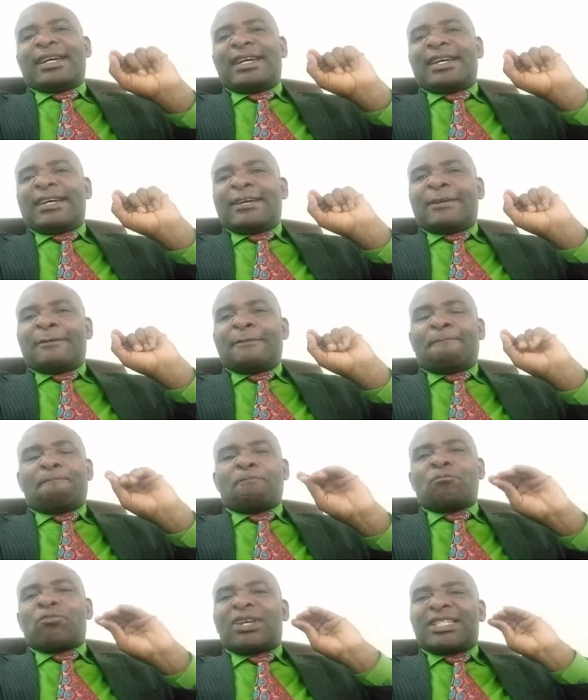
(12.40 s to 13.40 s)

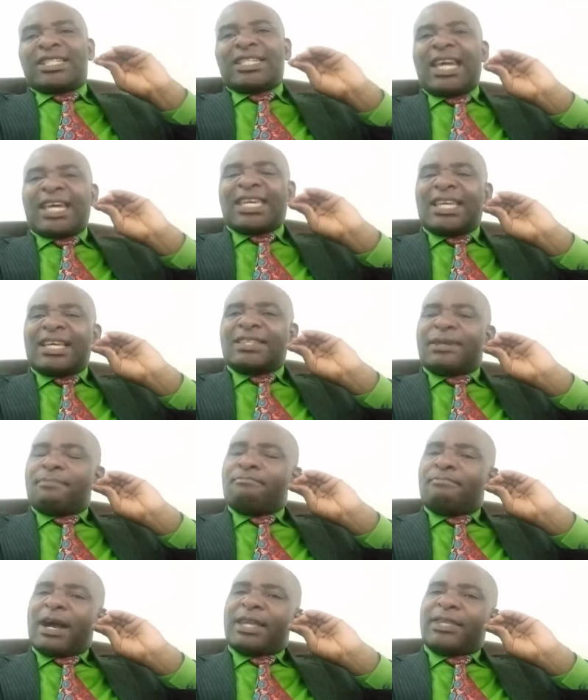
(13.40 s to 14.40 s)
um, taking
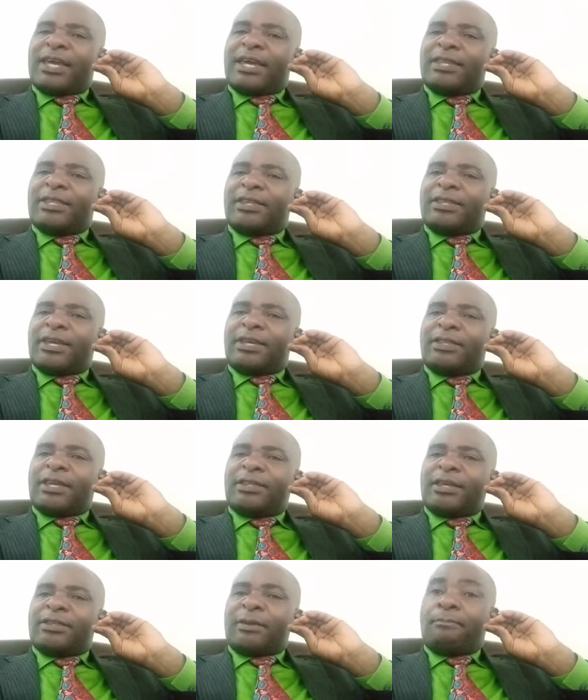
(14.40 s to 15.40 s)
the, the, the,
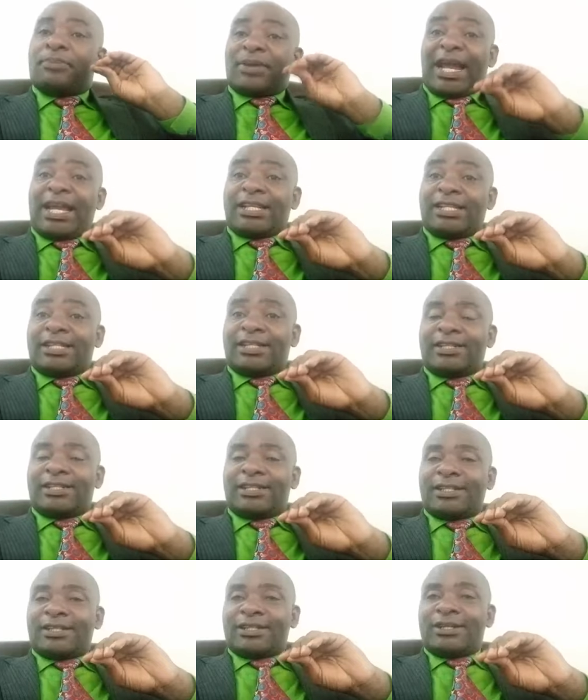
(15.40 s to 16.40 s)
the, the bride
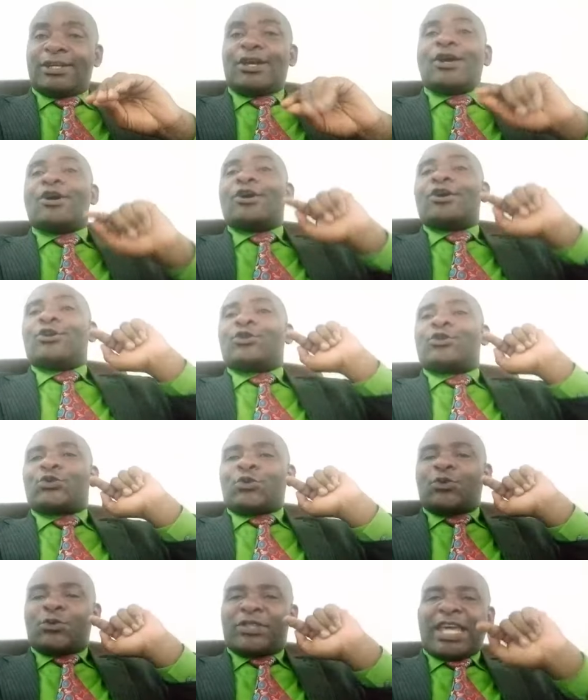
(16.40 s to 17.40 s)

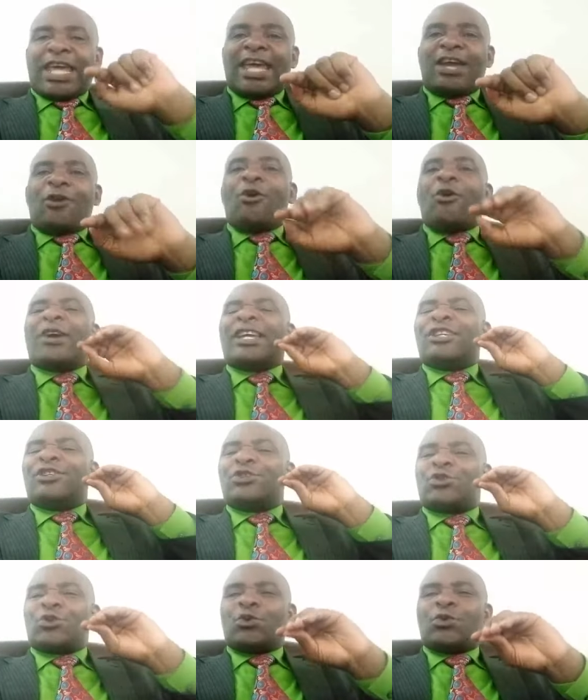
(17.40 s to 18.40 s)
to the or
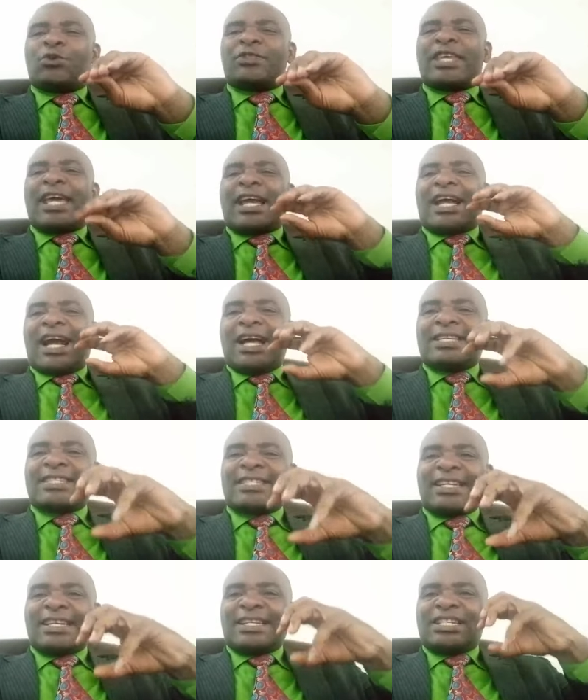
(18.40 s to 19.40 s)
into the
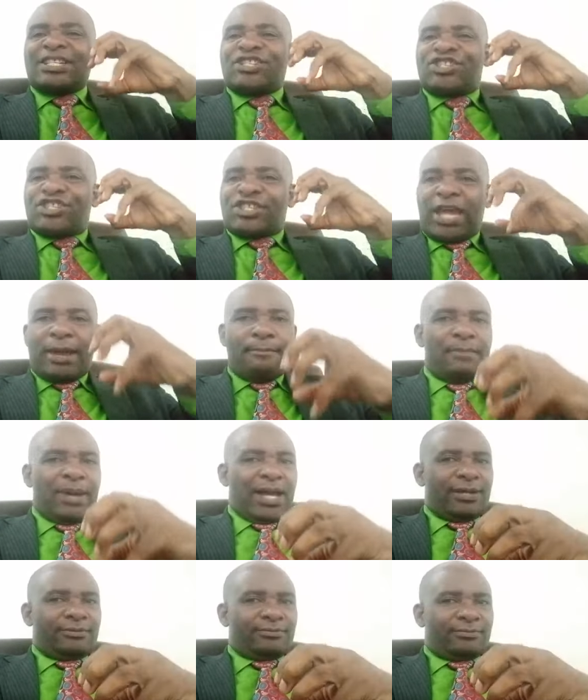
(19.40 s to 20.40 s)
counseling
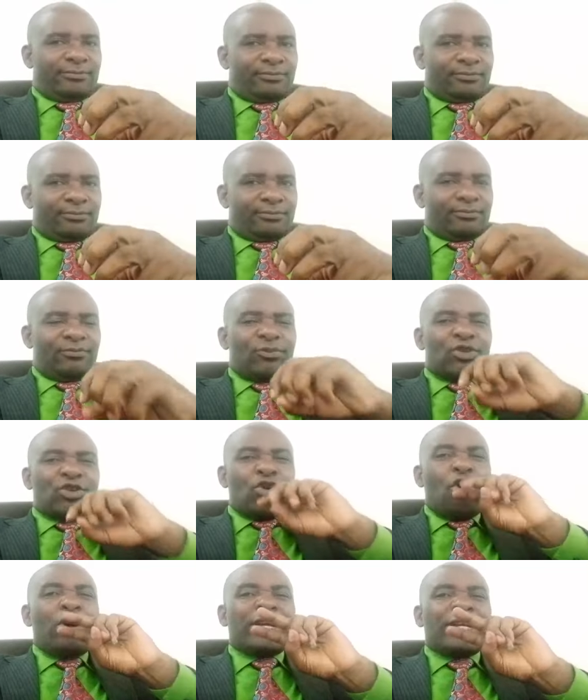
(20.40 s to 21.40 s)
chamber.
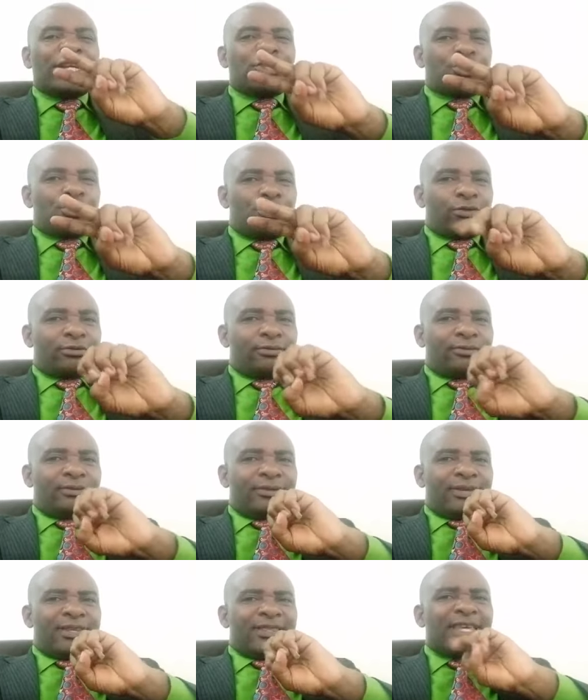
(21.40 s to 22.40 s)
Only two.
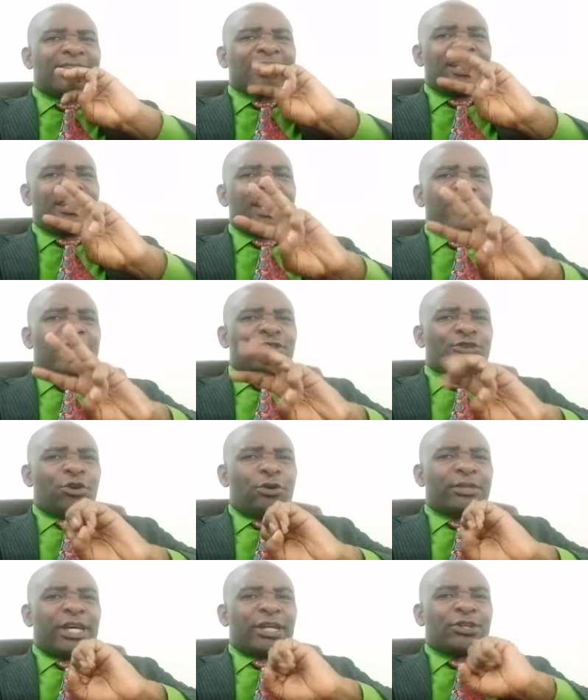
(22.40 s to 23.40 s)
There's another
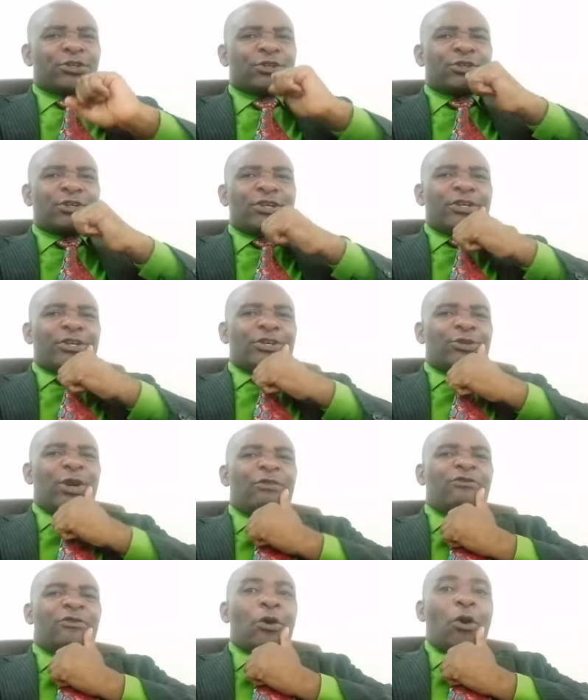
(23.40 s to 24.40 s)
song that
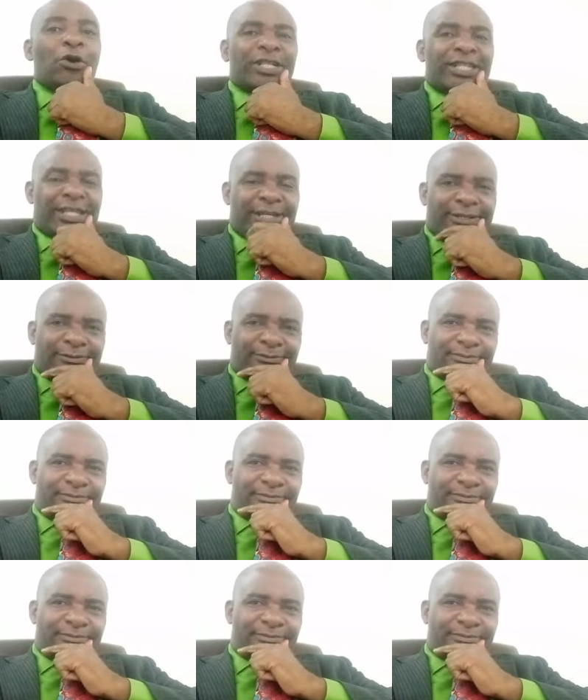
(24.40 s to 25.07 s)
you have forgotten.